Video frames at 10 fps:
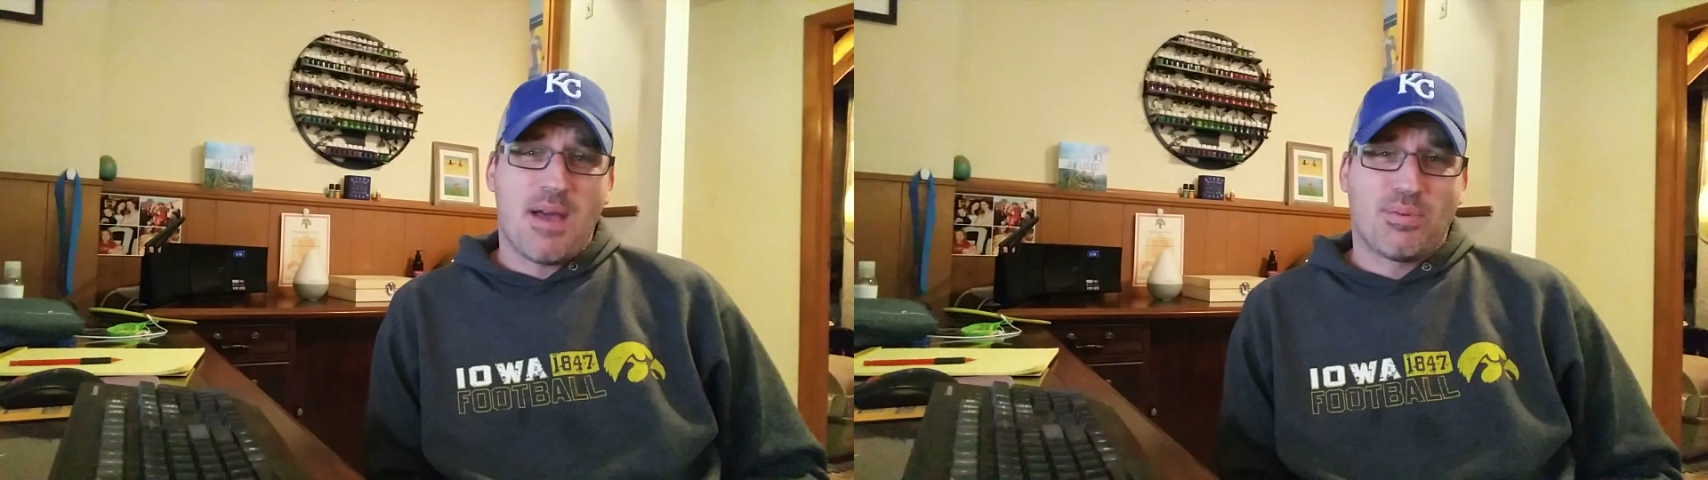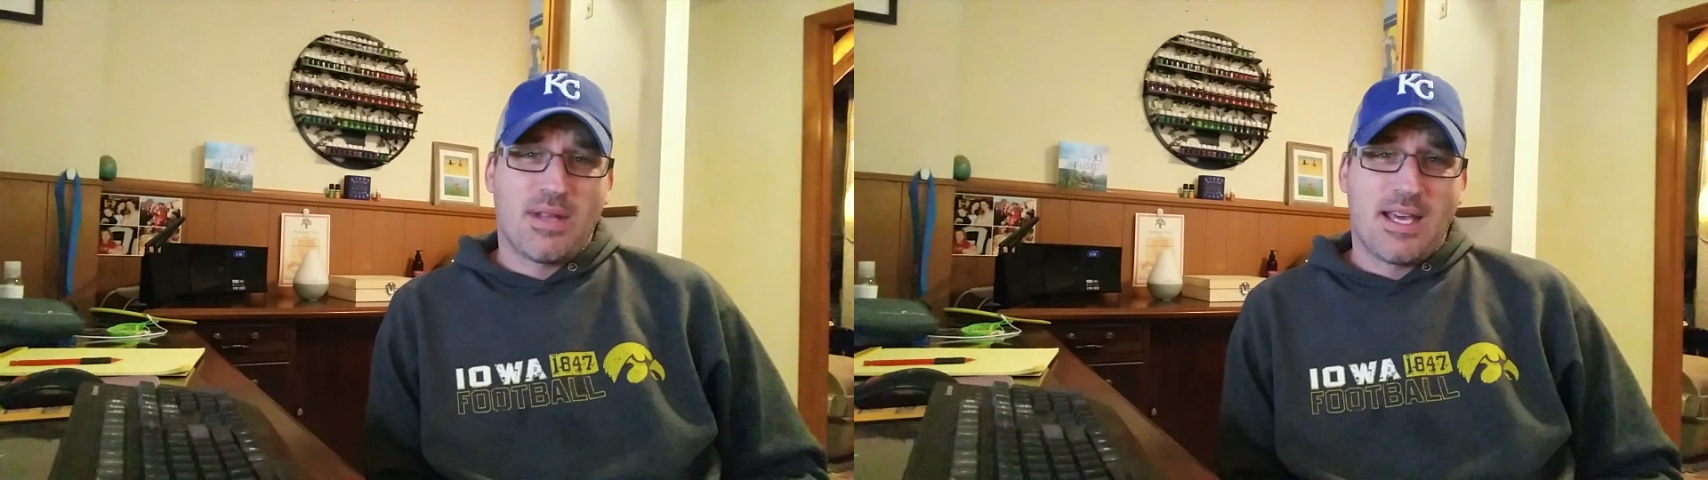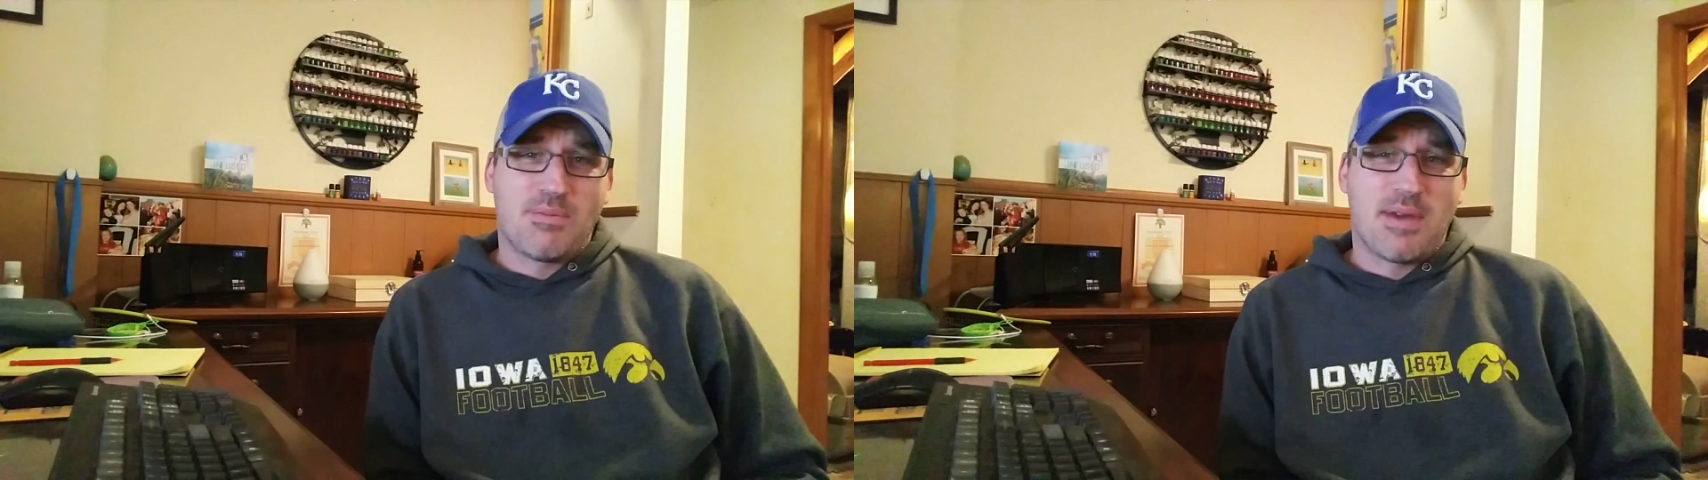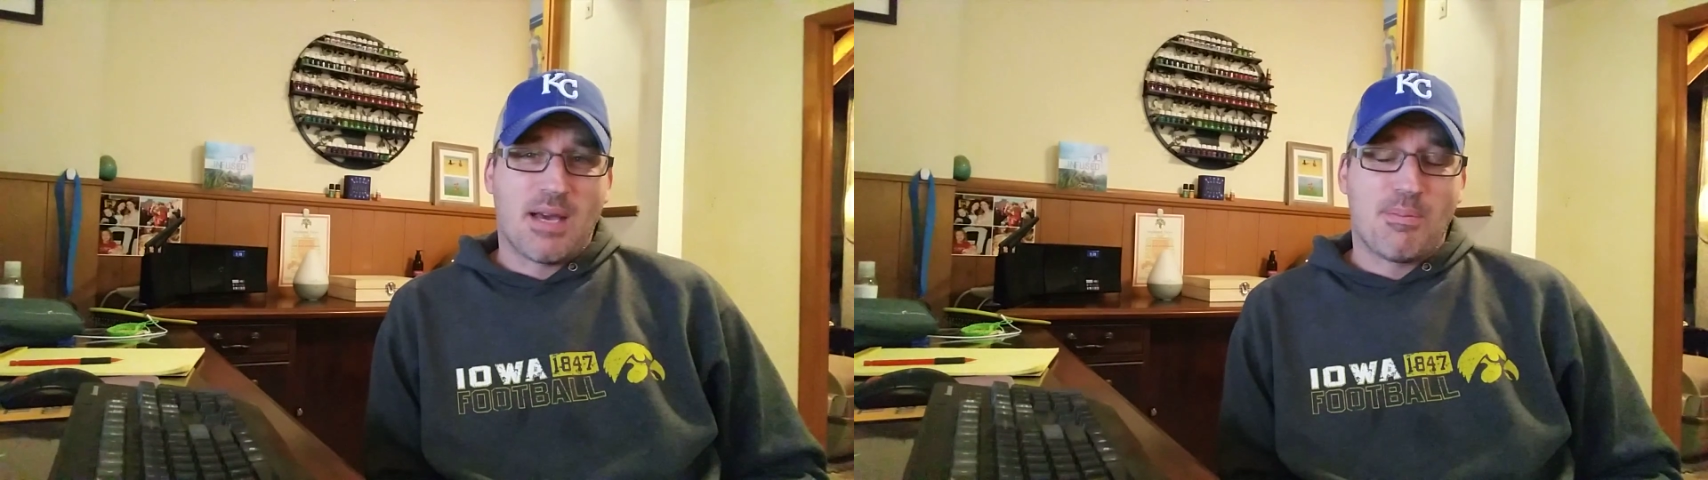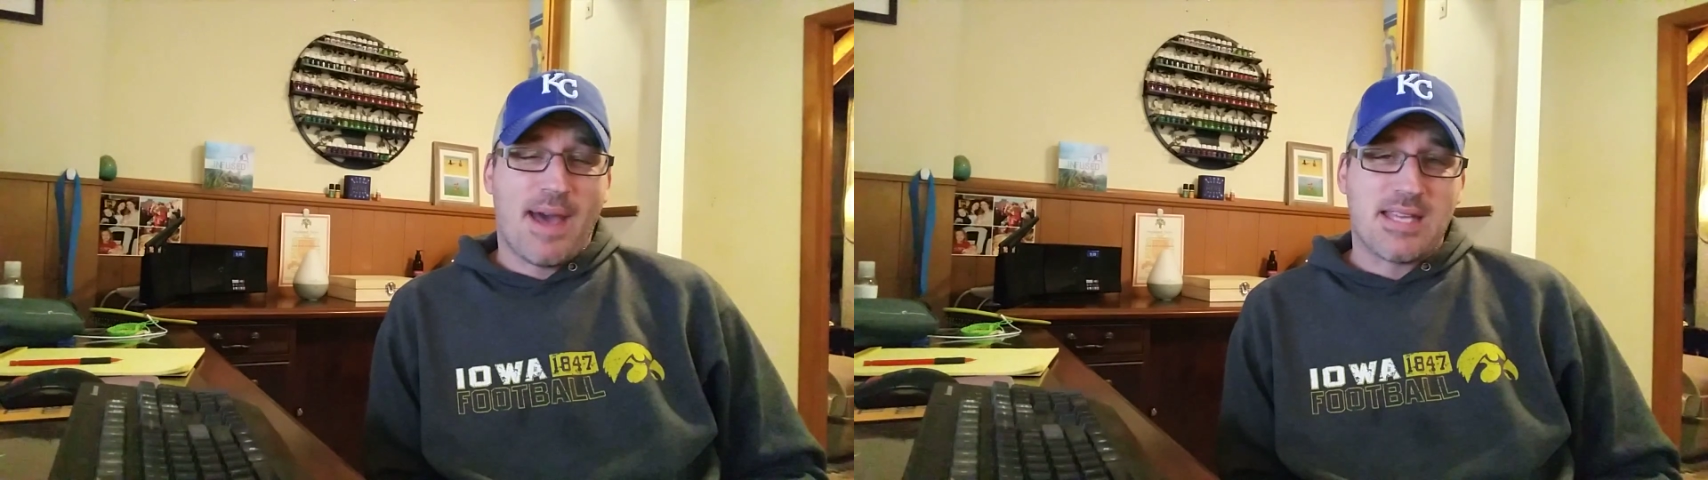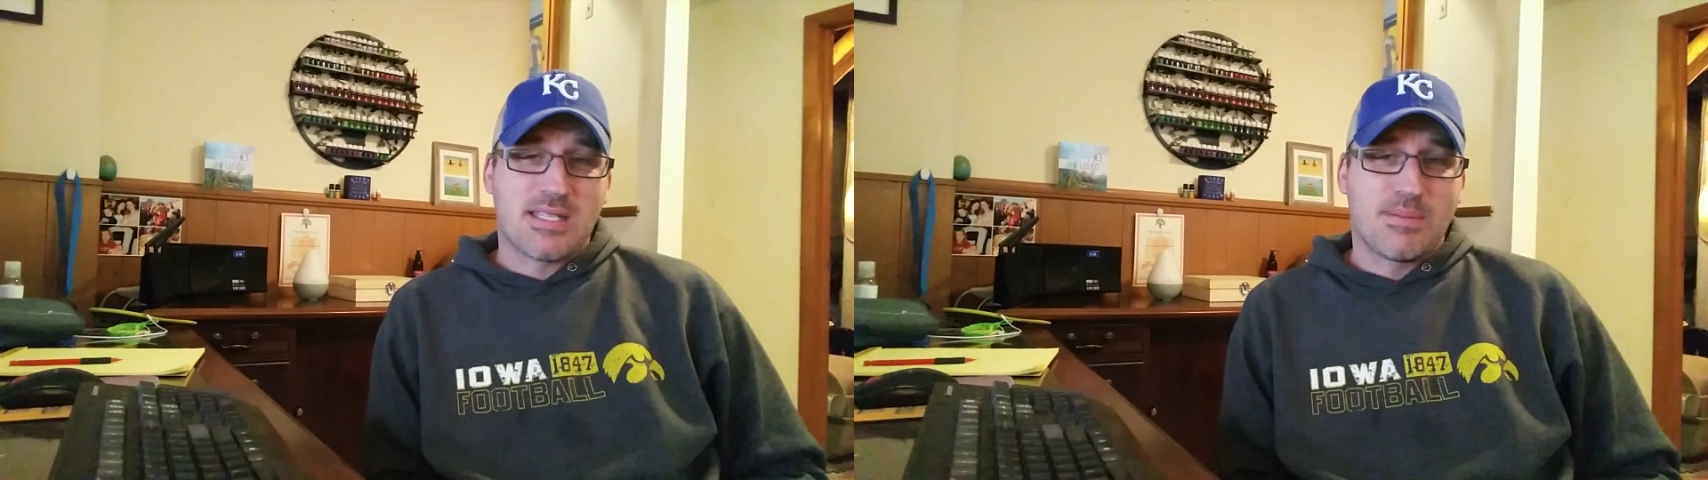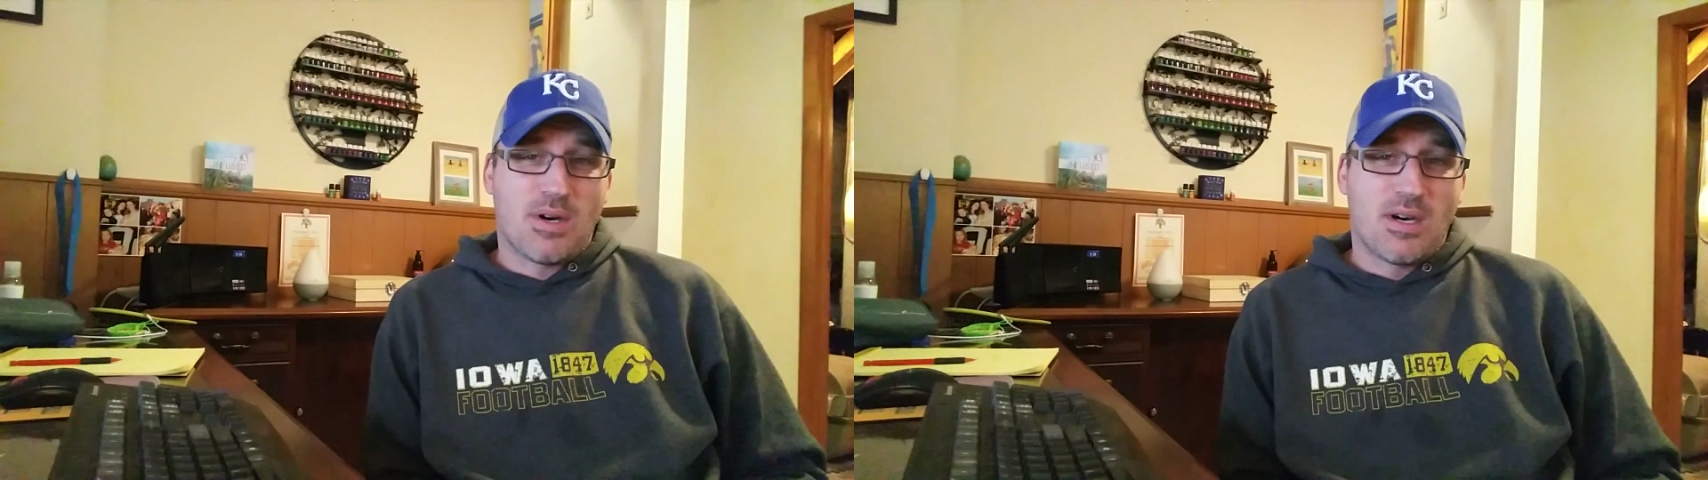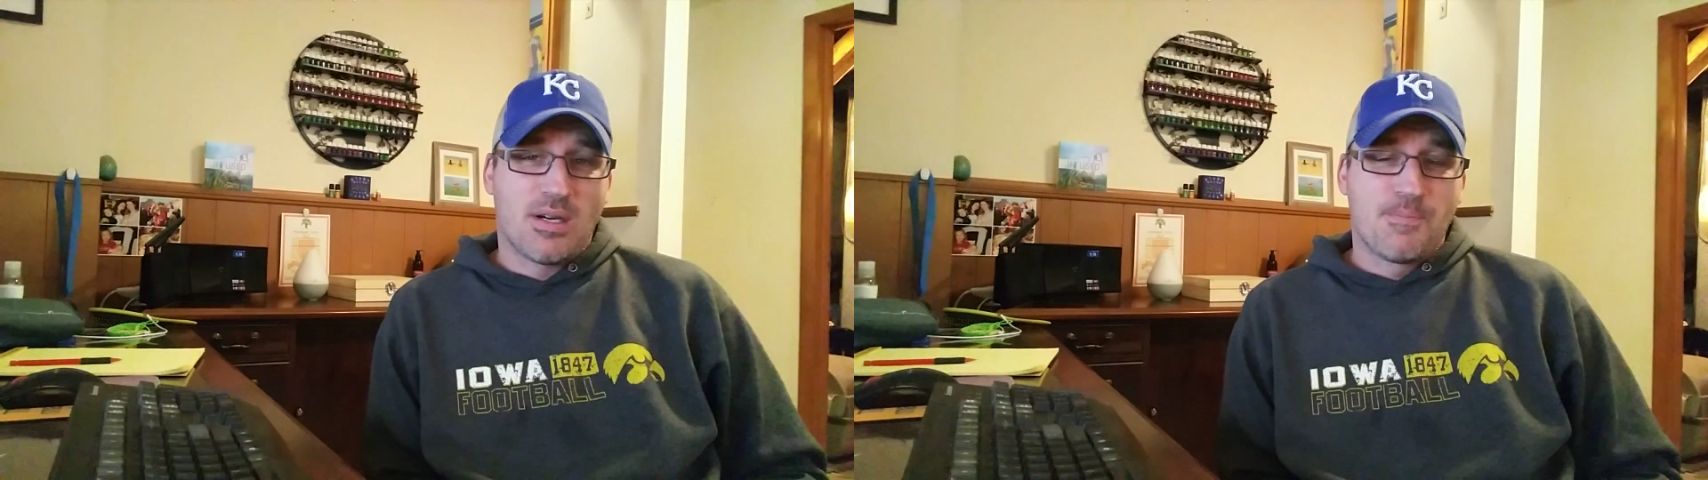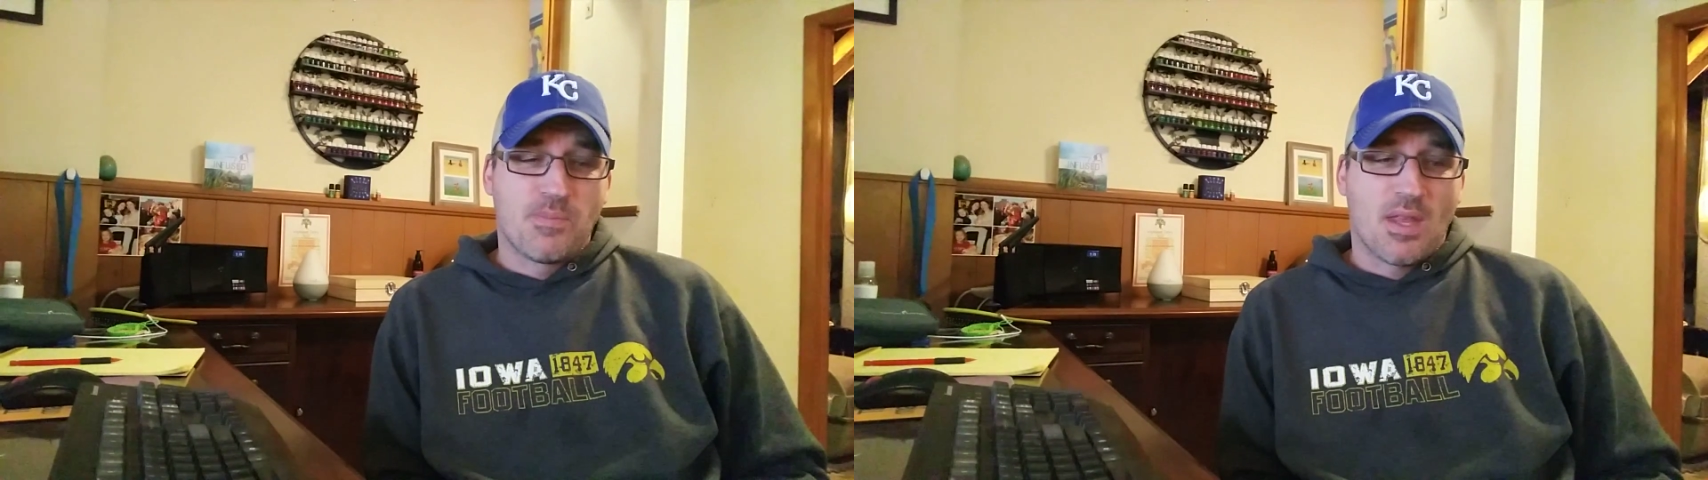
I played pickup basketball,